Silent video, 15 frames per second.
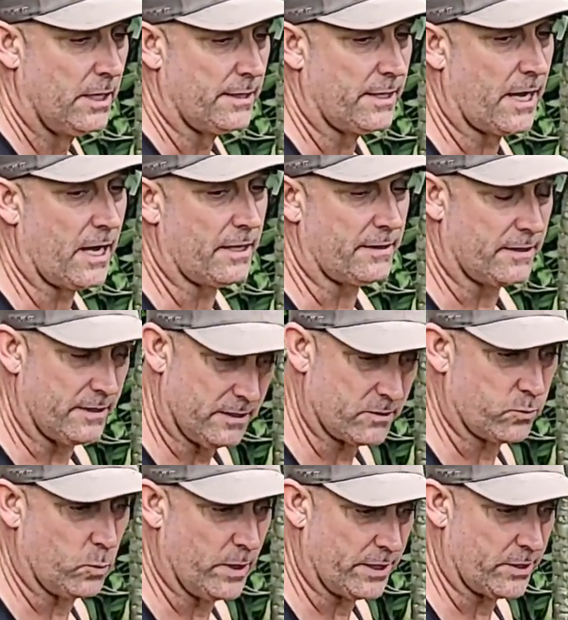not this
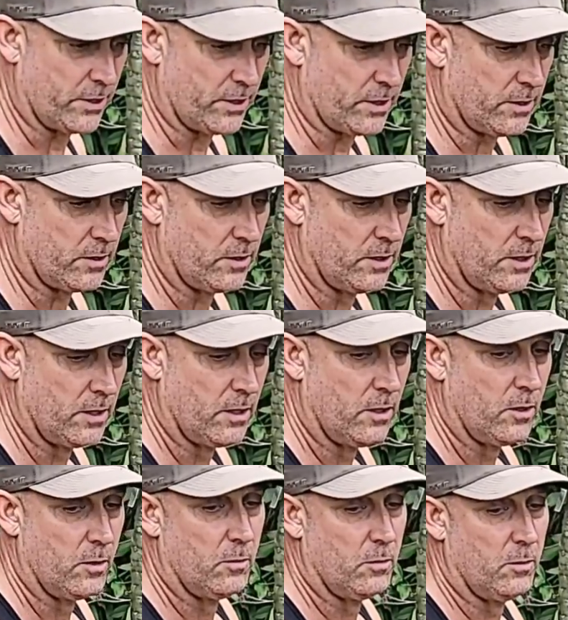winter,
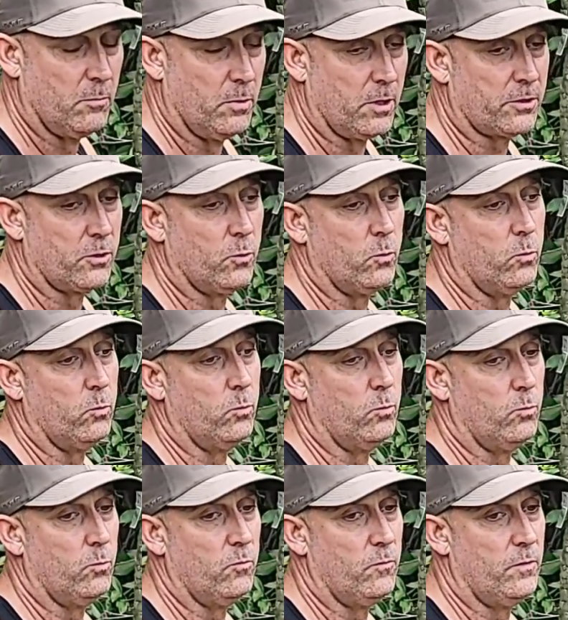but
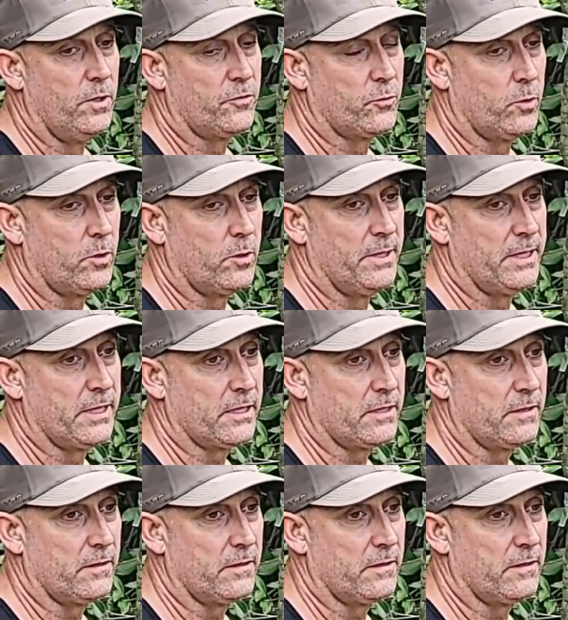this would have been,